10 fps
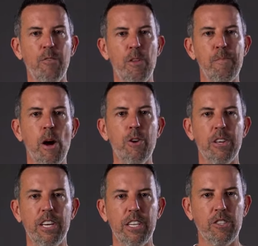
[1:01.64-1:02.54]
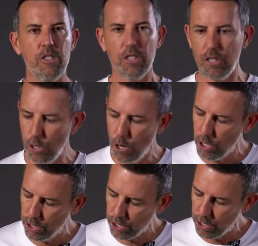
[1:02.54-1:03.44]
of the motor that you just saw
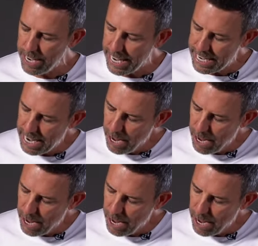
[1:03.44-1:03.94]
on screen